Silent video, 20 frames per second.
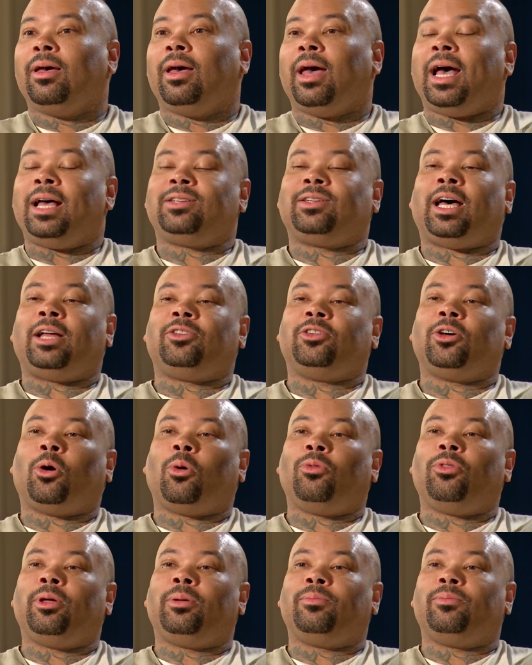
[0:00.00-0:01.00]
As I
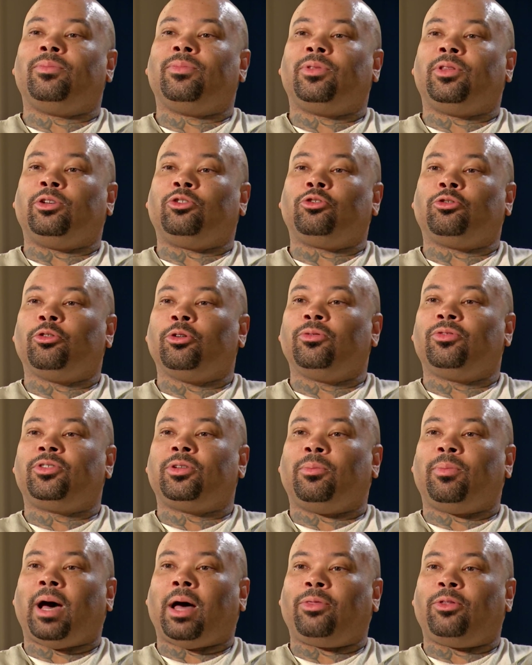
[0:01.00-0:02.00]
told them the truths
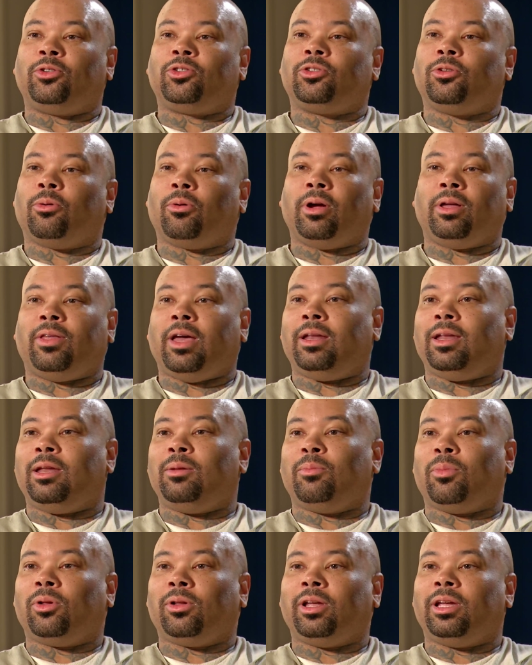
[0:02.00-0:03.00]
about the story, they
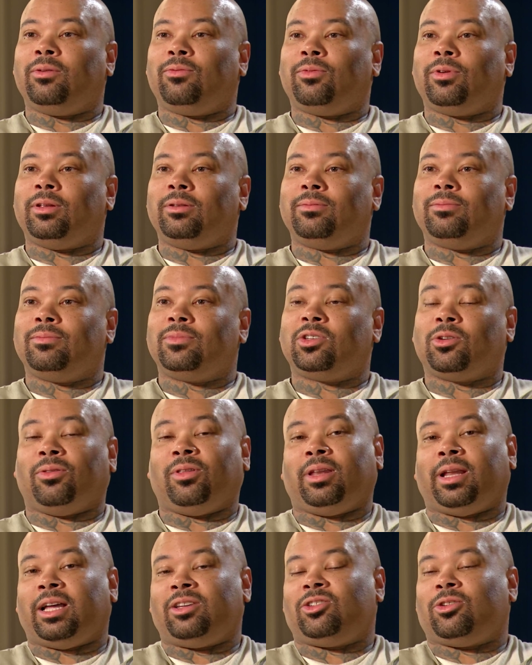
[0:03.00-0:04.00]
didn't believe it. So
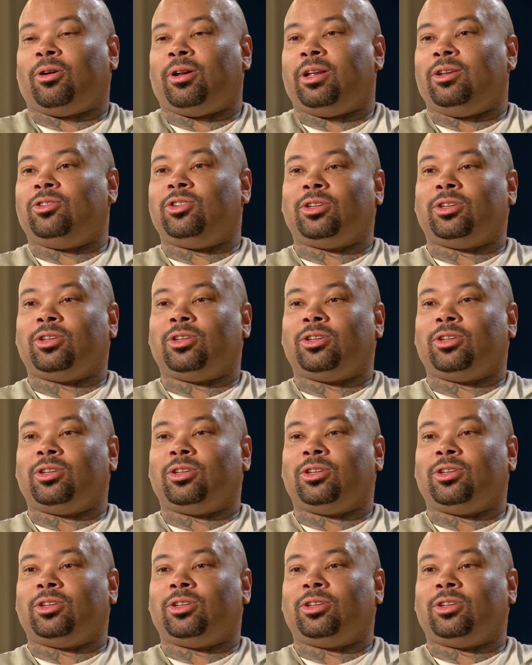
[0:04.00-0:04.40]
then I started